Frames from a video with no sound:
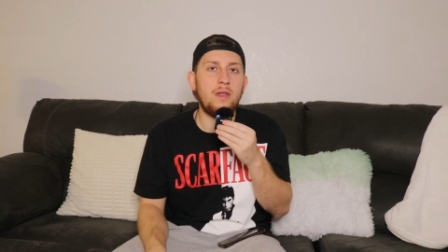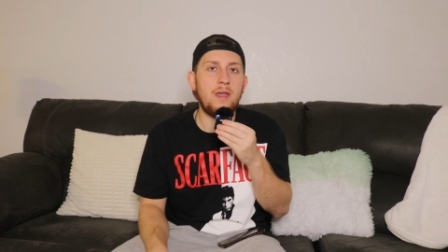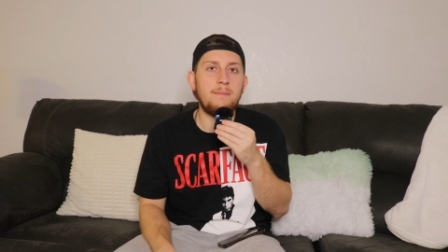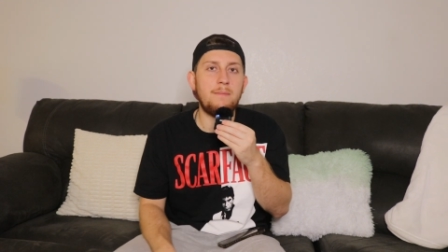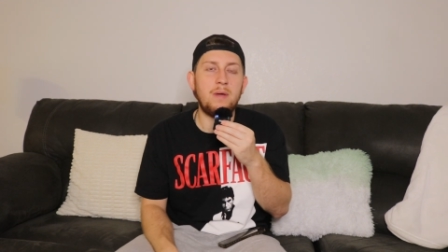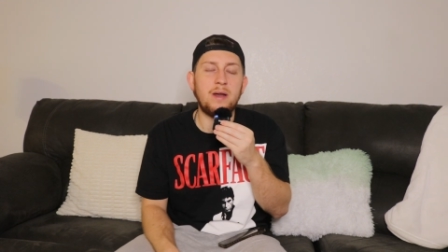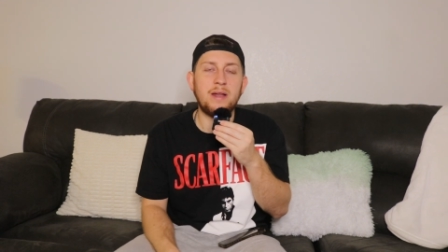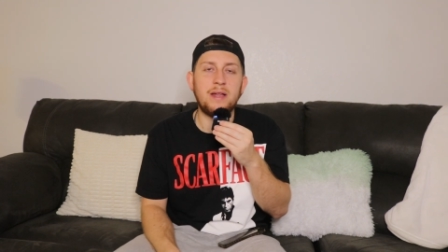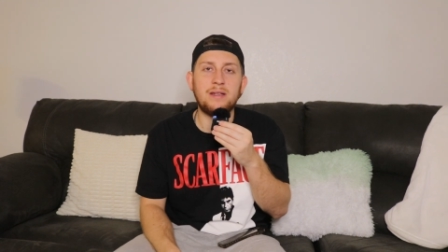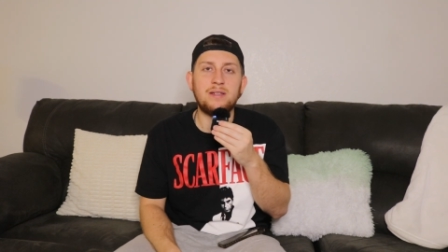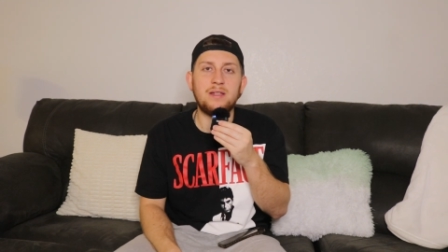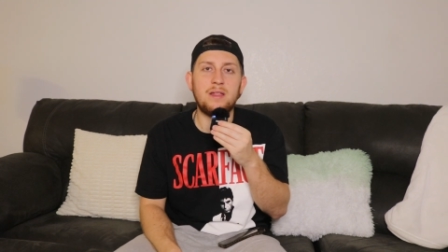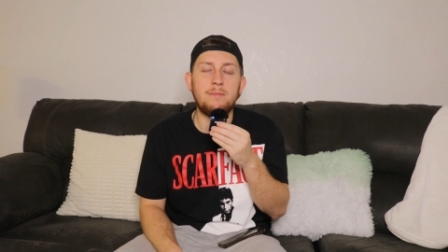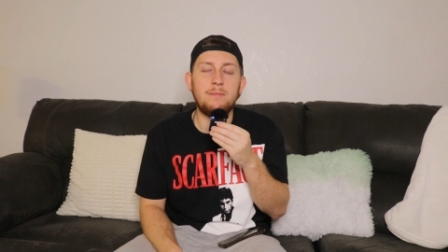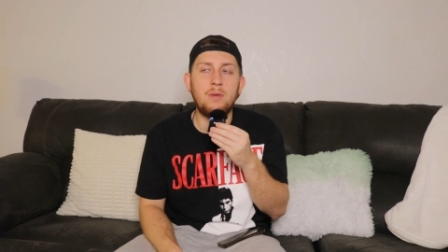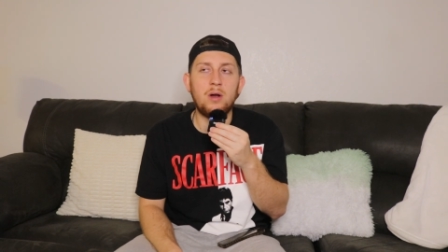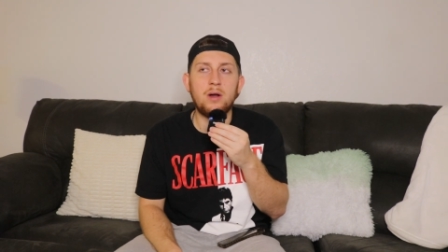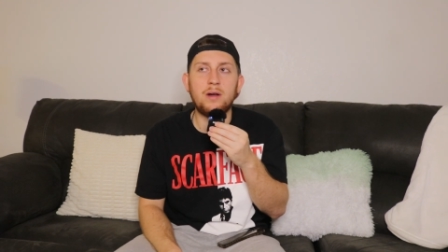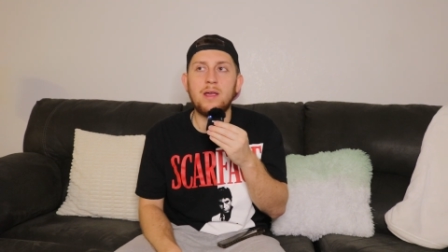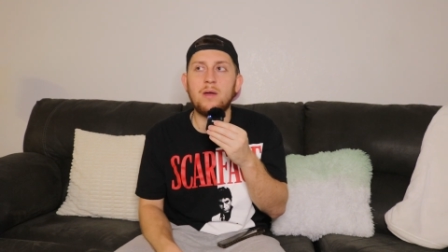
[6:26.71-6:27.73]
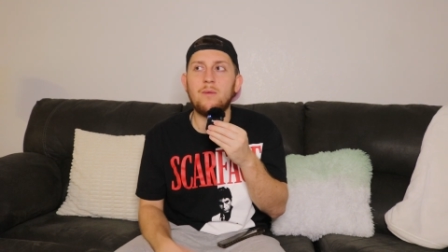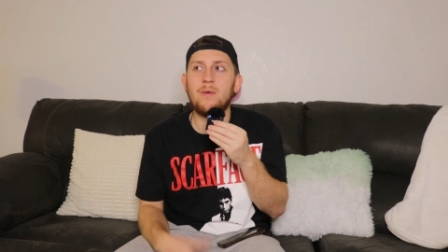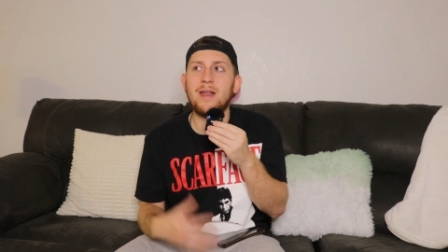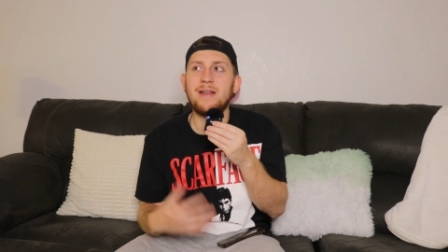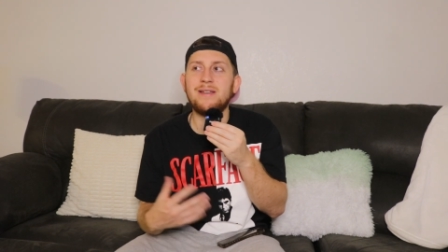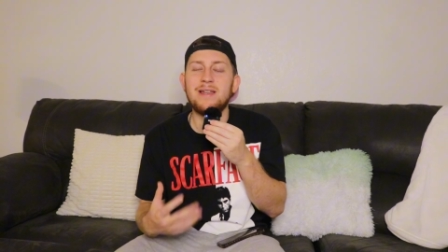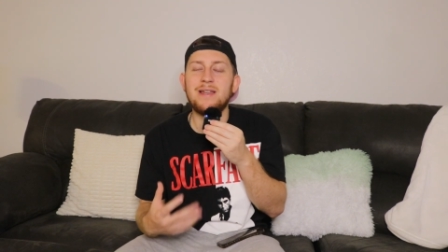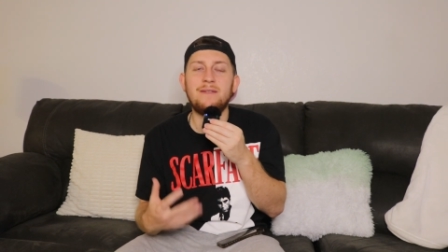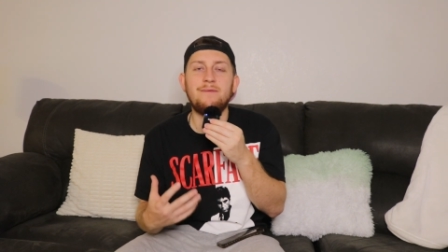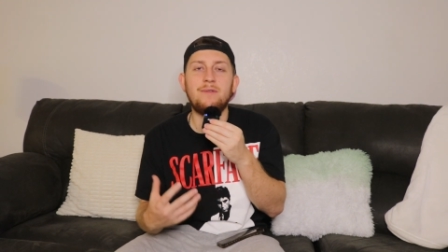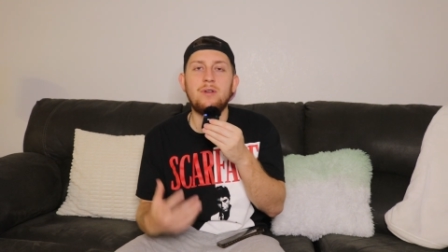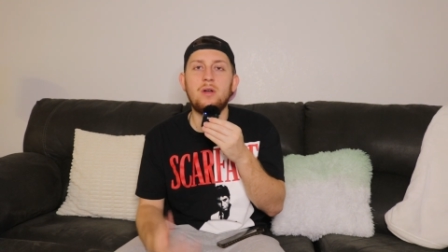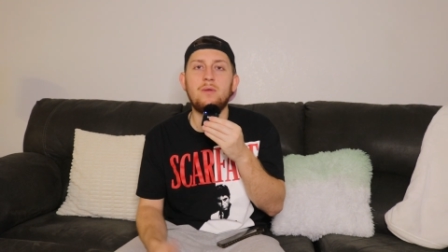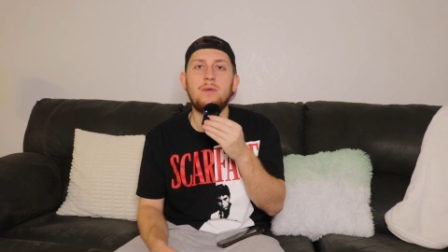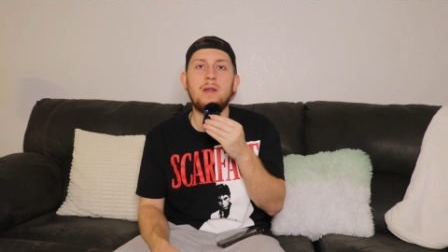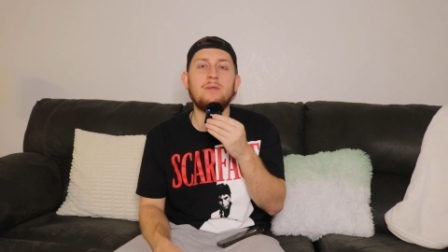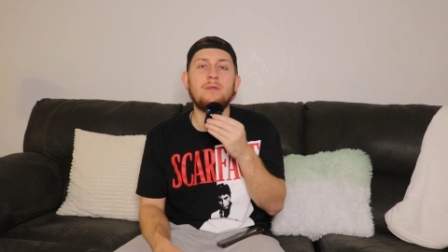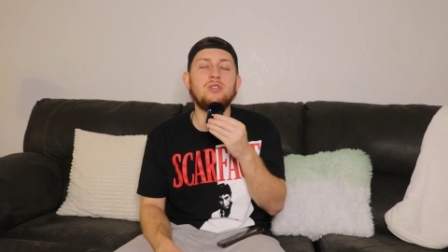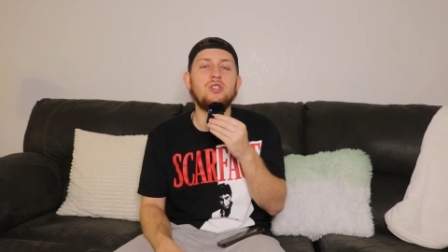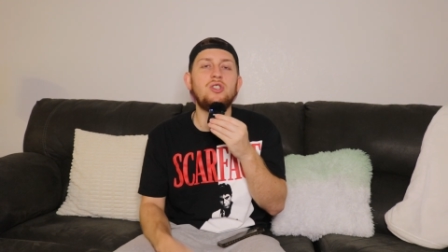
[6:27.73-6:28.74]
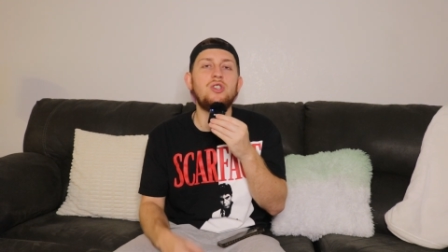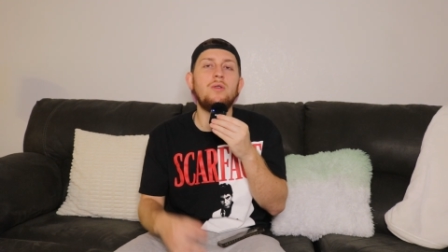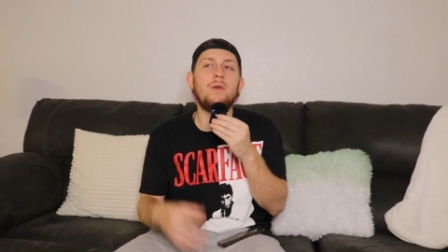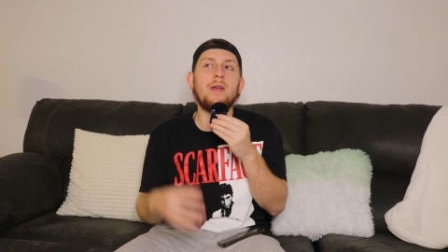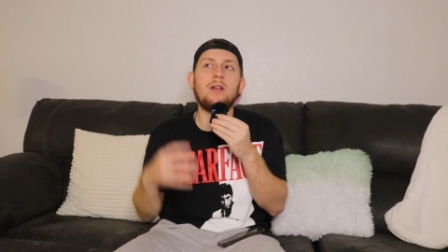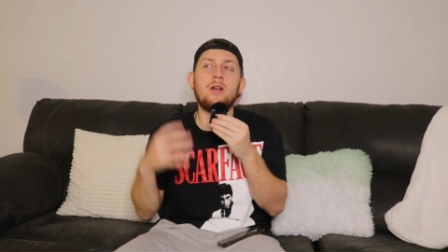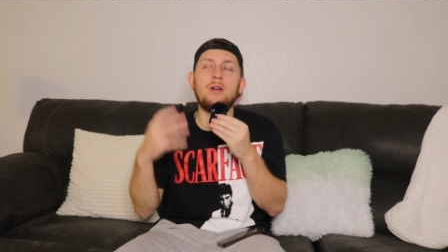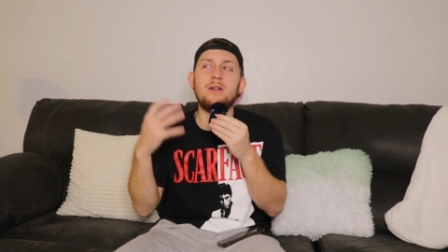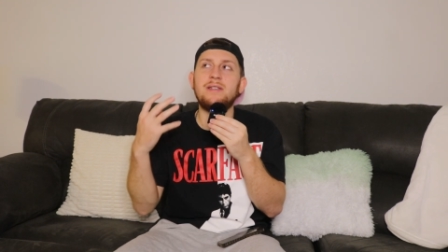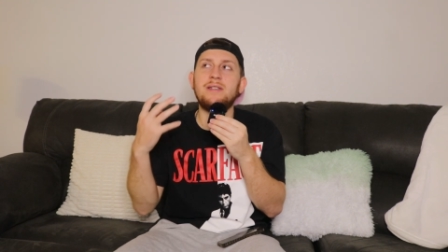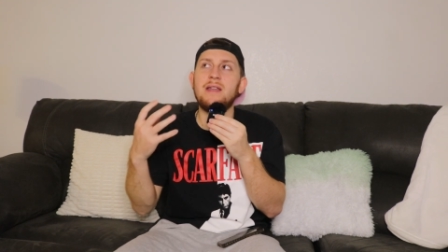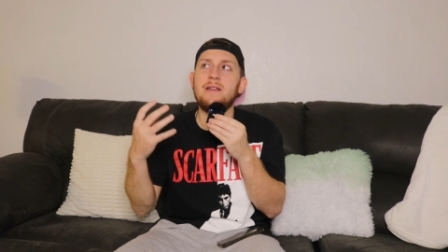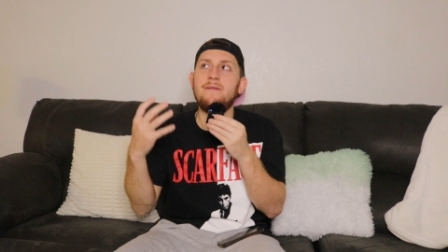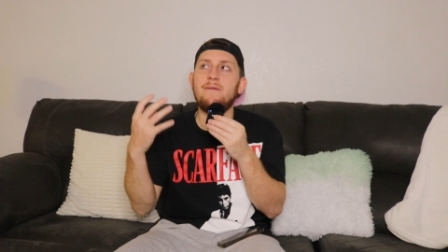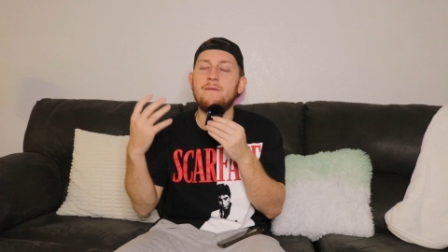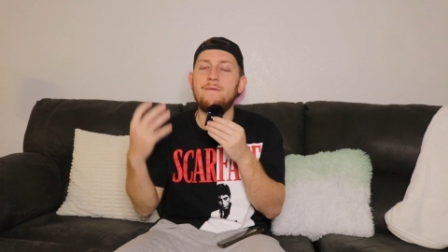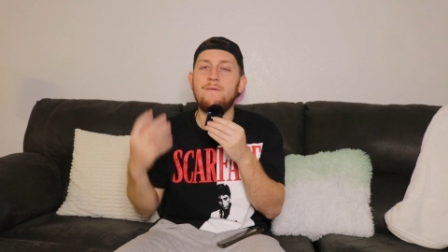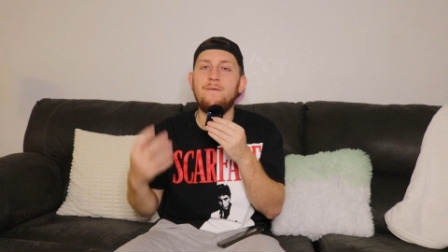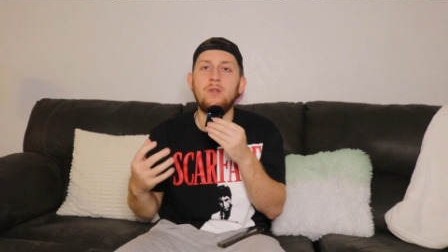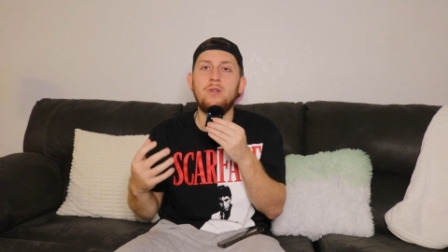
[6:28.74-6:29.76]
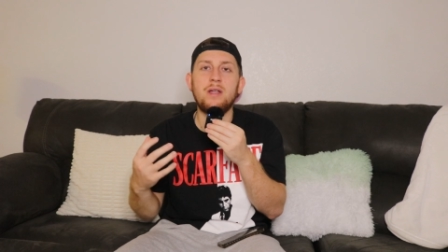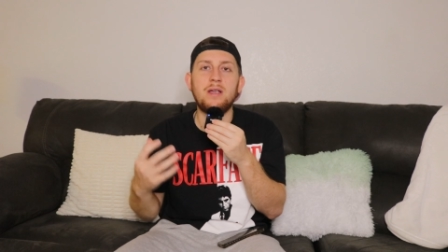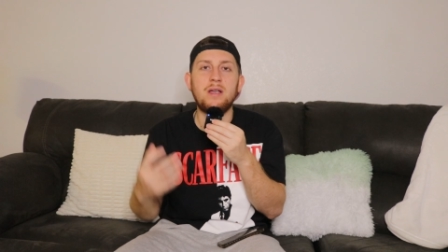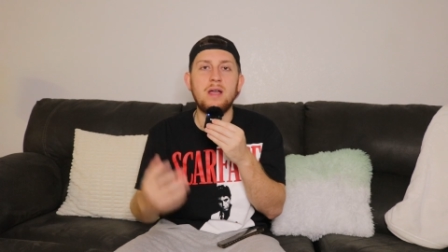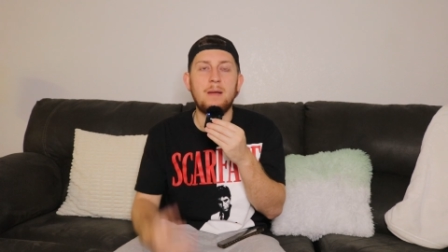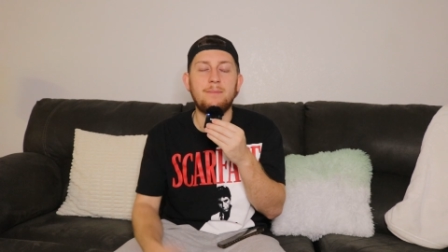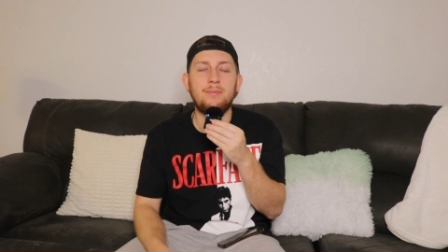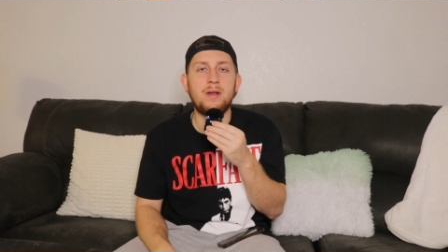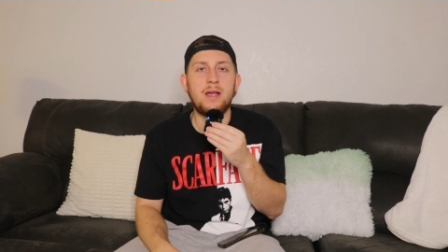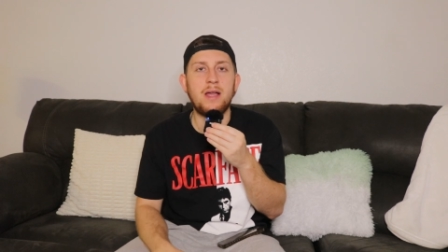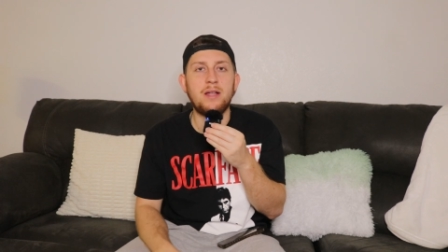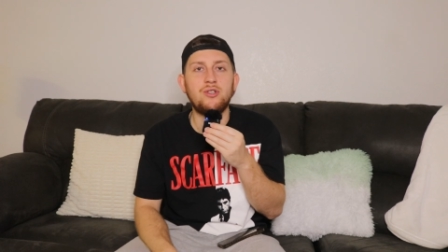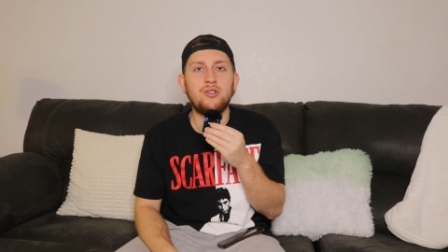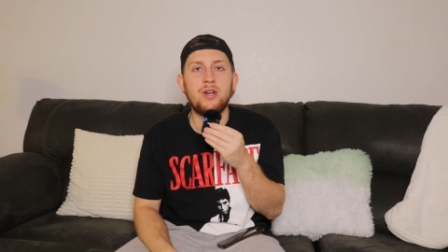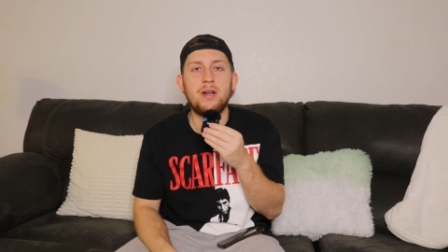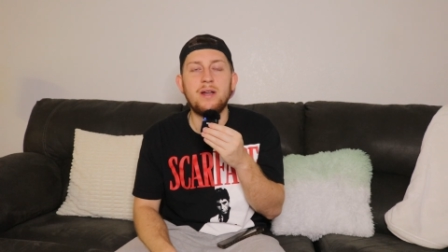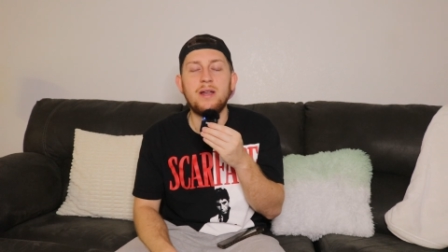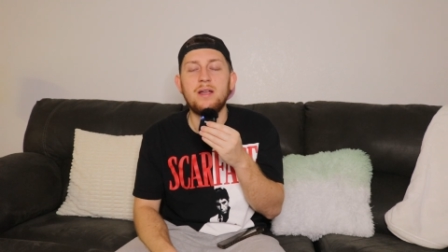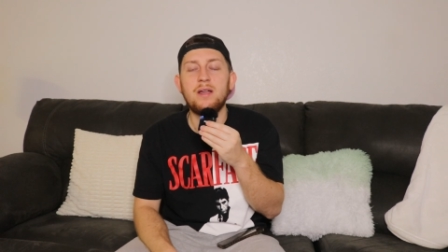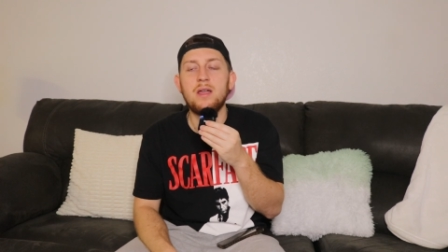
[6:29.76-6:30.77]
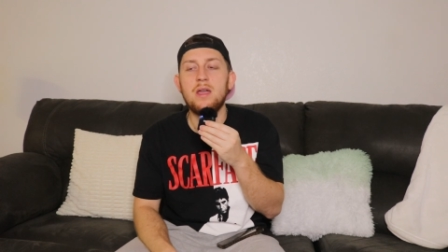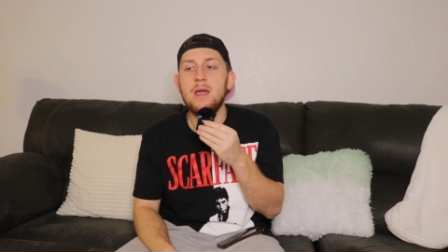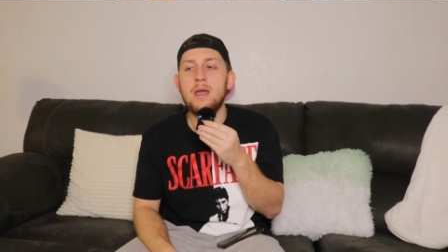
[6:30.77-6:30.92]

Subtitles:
that money into the market when I didn't even know what I was doing or didn't even fully comprehend trading.